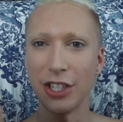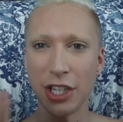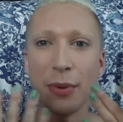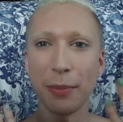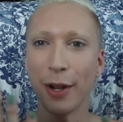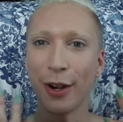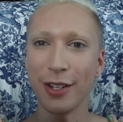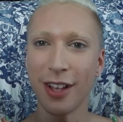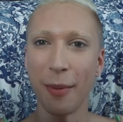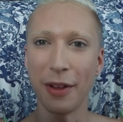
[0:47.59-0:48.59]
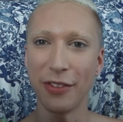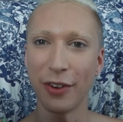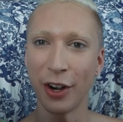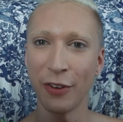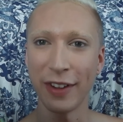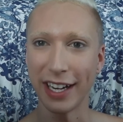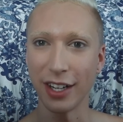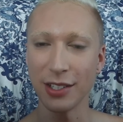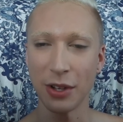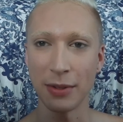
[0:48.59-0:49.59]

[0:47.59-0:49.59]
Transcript: and she would put hers on with her fingers.